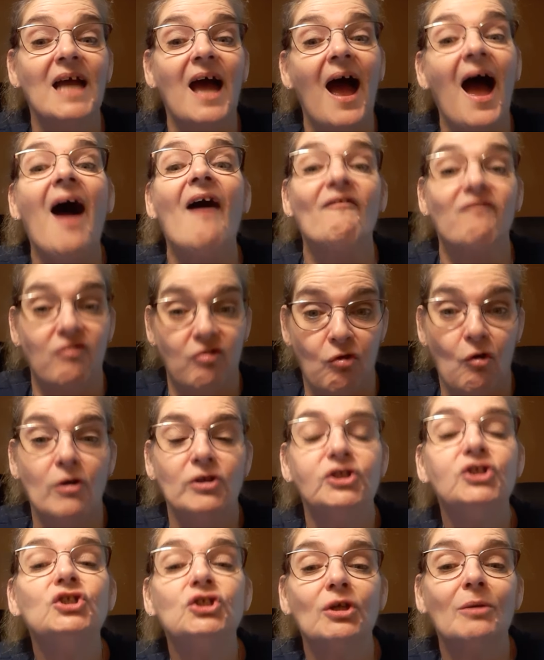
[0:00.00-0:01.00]
have
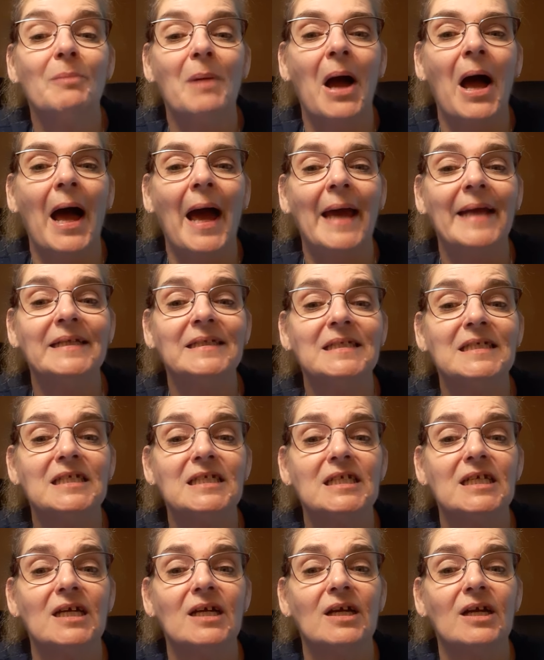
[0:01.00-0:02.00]
lost your minds.
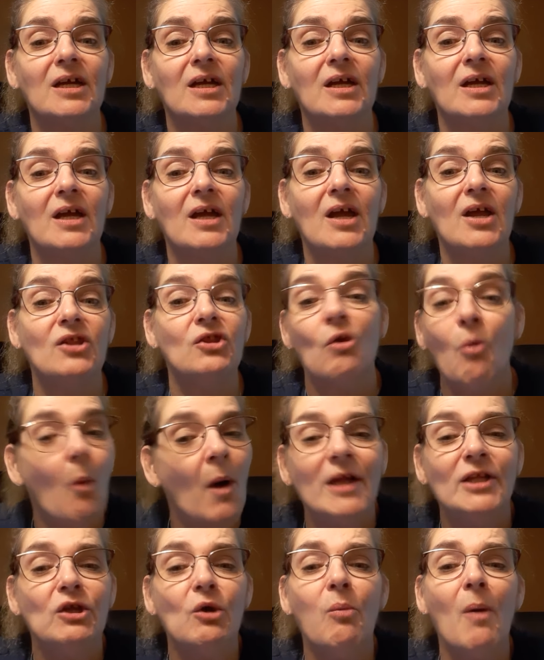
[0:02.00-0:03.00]
No
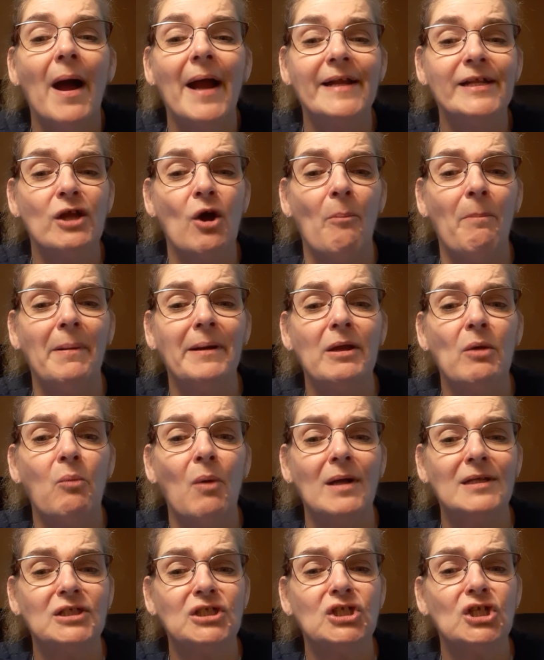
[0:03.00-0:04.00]
wonder why nobody
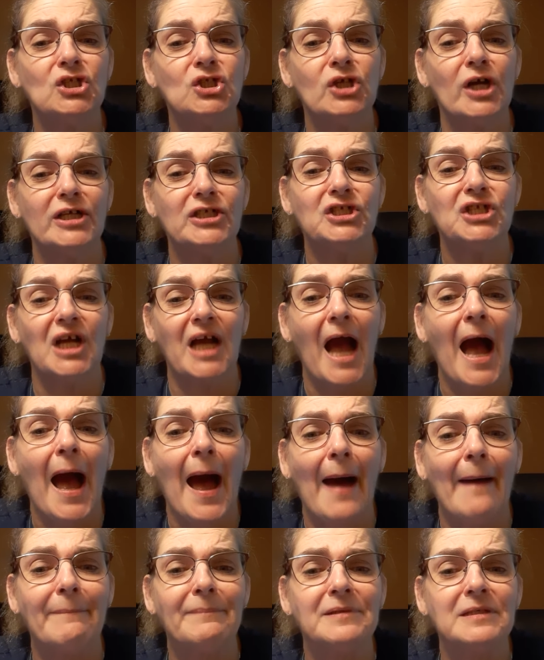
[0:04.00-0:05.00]
wants to trust the
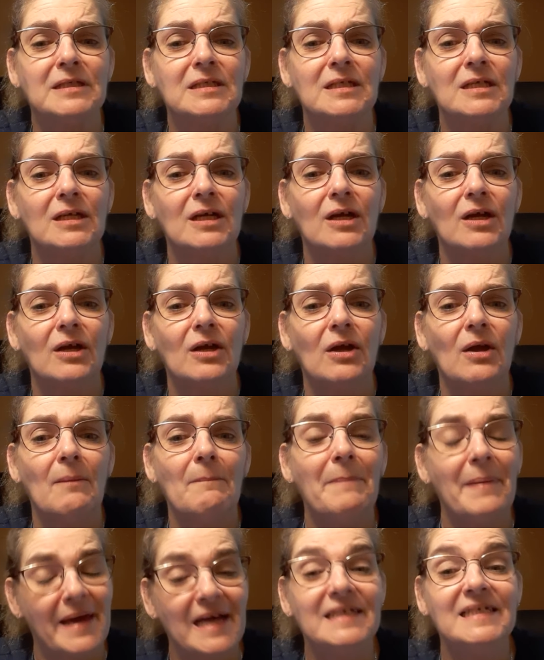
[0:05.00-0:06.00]
cops.
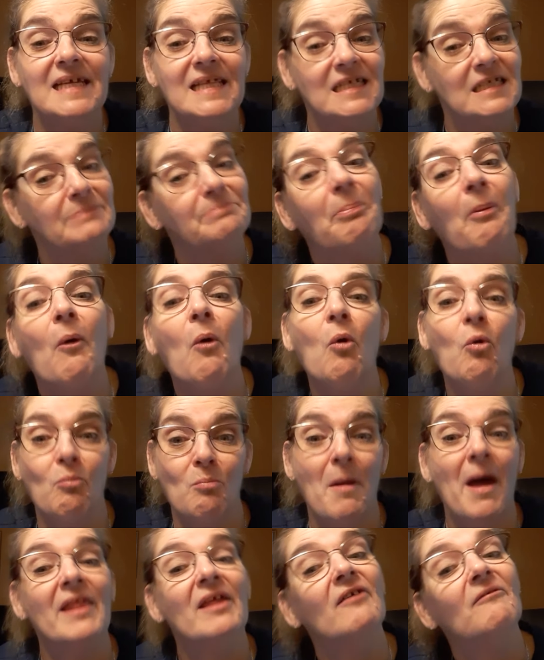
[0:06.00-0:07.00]
Because of this bull
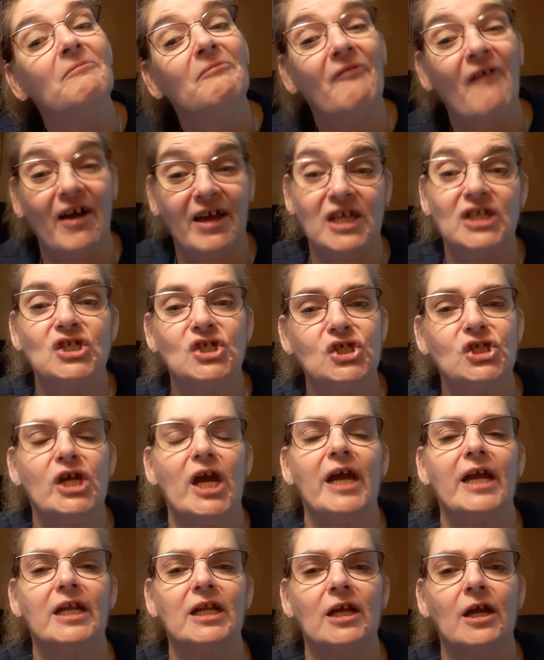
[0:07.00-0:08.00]
motherfucking
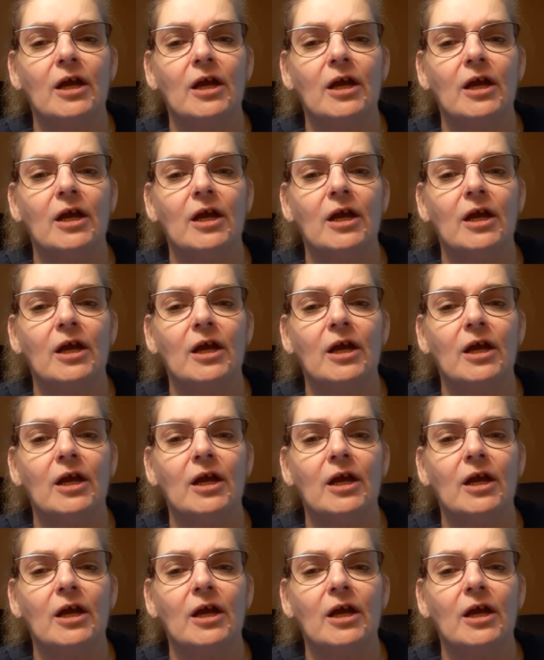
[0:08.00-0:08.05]
shit.